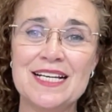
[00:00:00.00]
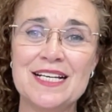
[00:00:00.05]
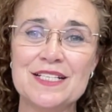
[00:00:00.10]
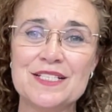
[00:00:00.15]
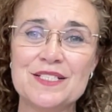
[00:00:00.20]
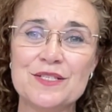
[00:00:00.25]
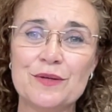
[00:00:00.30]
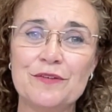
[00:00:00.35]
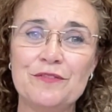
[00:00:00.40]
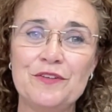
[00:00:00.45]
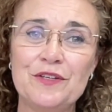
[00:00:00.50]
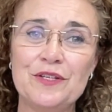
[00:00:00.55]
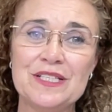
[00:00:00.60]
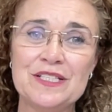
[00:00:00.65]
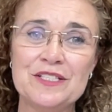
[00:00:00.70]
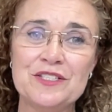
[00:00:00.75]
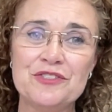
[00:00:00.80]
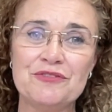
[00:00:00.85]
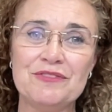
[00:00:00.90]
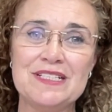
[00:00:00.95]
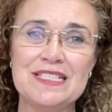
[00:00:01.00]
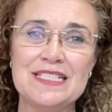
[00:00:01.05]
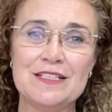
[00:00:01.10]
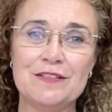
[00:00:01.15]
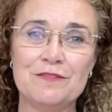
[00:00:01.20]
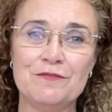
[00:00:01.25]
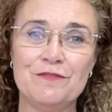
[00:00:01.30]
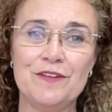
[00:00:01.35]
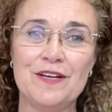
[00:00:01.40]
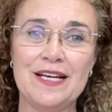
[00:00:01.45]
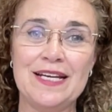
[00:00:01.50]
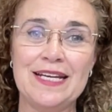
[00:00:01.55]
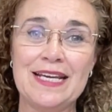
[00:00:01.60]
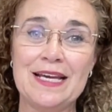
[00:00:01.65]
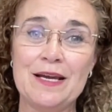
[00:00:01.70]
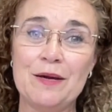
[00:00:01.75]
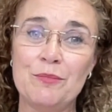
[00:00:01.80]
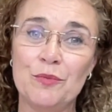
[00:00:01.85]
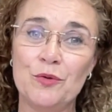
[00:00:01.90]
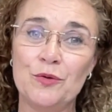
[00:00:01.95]
So if you're interested in finding
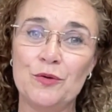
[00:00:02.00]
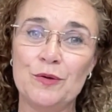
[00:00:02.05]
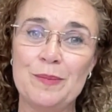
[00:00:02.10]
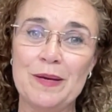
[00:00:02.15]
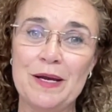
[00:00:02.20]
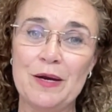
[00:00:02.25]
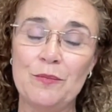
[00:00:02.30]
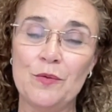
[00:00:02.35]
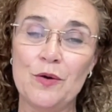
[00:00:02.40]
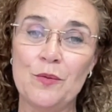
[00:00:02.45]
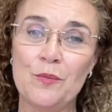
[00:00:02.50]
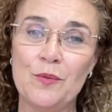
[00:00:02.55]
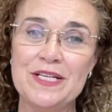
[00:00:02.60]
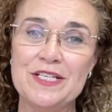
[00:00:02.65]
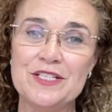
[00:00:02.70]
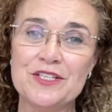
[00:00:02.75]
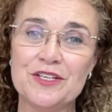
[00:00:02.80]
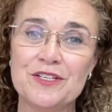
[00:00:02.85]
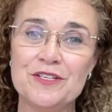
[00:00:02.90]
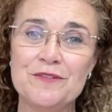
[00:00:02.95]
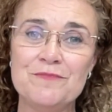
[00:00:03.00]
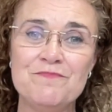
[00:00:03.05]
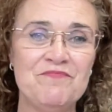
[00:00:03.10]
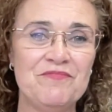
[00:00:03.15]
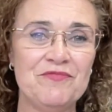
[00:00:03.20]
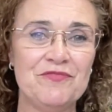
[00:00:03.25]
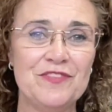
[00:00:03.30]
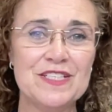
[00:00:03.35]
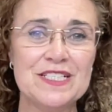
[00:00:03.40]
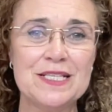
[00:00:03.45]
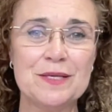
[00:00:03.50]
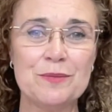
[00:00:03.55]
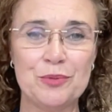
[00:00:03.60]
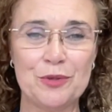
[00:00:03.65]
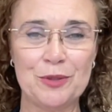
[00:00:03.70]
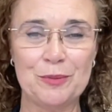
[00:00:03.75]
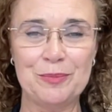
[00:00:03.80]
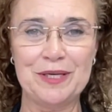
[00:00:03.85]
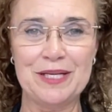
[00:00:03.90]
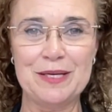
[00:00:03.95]
out more about what we do, visit
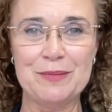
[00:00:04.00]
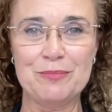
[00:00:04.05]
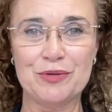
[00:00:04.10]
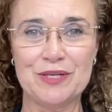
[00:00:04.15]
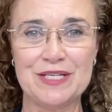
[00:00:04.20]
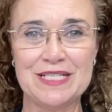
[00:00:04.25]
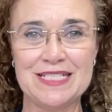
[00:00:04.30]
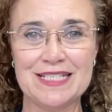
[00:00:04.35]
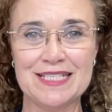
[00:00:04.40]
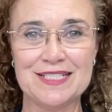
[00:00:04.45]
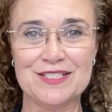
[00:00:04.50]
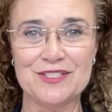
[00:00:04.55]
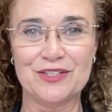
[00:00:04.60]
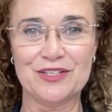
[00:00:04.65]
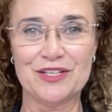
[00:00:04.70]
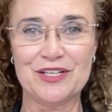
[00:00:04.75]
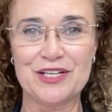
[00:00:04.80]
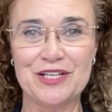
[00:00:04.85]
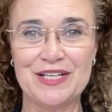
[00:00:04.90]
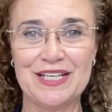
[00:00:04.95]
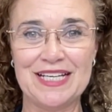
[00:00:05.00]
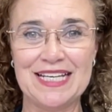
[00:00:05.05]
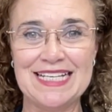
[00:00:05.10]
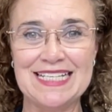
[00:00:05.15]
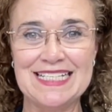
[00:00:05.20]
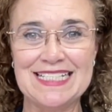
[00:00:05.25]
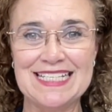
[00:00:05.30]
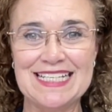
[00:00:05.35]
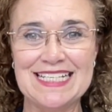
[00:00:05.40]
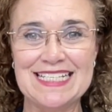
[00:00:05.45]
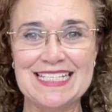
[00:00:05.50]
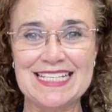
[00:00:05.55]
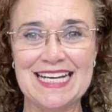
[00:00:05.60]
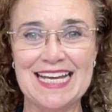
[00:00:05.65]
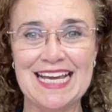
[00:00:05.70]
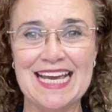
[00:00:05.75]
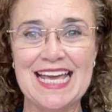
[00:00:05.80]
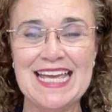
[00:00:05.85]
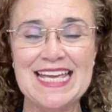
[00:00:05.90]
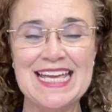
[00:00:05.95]
propertyapprentice.co.nz
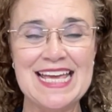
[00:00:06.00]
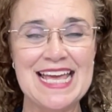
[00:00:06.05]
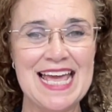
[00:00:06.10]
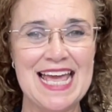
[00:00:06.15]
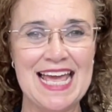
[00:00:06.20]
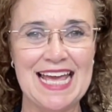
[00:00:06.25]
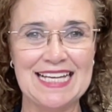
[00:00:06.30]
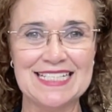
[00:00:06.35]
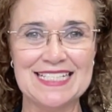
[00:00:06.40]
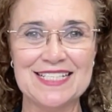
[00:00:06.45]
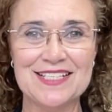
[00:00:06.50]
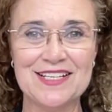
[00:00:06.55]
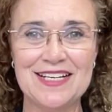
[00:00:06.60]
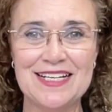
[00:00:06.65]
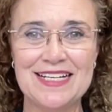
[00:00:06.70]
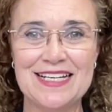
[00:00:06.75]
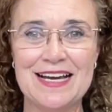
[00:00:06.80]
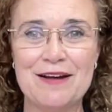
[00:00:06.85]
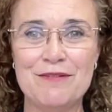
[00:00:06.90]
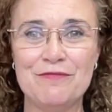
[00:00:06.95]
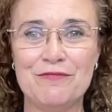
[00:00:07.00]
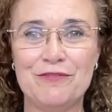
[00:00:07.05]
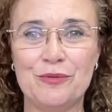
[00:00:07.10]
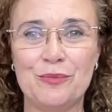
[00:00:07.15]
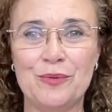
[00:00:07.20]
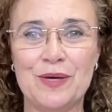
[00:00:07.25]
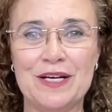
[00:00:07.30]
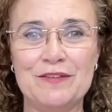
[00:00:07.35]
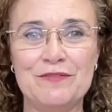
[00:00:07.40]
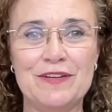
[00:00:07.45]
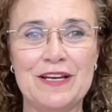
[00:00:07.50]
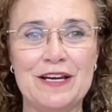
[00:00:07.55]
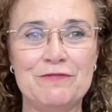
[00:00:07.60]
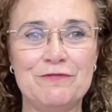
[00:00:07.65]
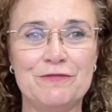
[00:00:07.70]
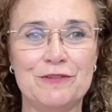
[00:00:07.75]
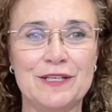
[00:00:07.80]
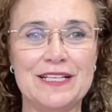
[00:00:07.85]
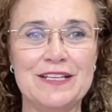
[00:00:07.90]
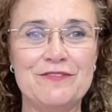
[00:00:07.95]
today and sign up for one of our
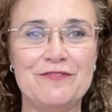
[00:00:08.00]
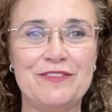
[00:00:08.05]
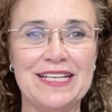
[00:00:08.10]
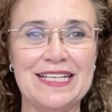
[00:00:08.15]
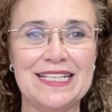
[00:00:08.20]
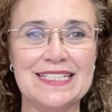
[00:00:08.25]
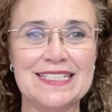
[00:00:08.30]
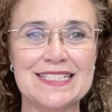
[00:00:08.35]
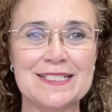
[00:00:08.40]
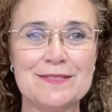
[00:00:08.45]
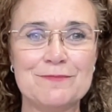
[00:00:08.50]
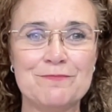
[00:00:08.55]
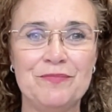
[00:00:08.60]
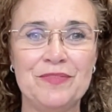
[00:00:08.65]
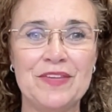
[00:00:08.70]
free events.